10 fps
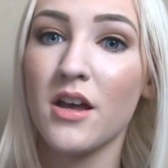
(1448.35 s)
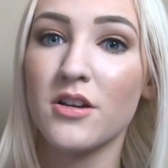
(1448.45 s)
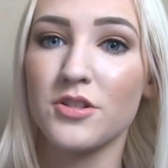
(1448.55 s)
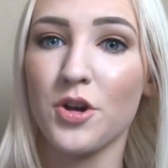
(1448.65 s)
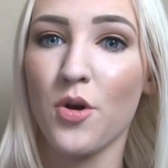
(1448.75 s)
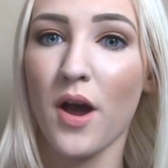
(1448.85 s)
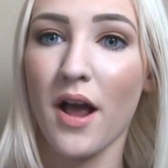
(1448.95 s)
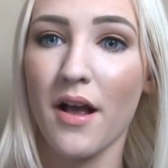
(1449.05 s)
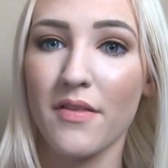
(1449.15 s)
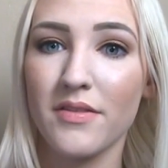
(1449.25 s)
So
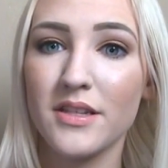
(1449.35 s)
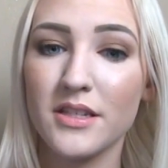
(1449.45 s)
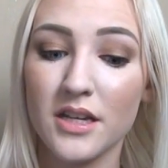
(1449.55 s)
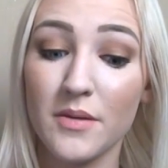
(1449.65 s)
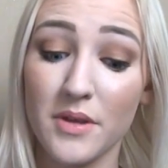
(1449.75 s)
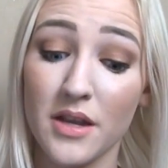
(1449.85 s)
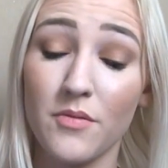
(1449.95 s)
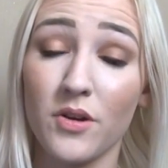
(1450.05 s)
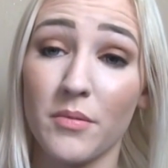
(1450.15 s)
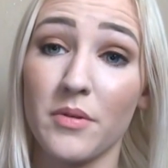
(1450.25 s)
this is going to be
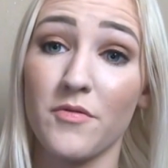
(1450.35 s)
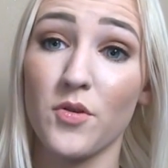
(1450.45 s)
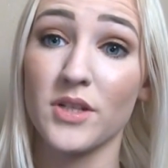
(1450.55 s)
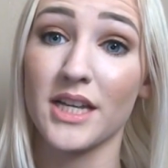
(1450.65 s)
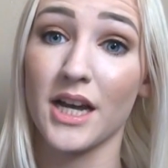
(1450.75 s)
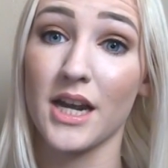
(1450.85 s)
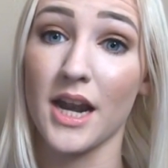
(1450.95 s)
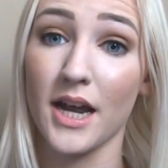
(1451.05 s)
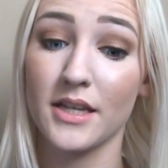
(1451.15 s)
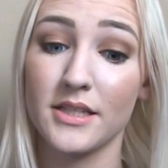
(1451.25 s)
what I'm going to be focusing on
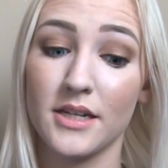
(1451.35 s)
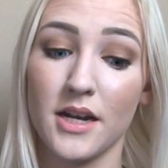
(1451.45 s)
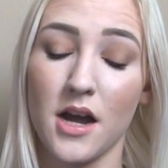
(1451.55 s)
next.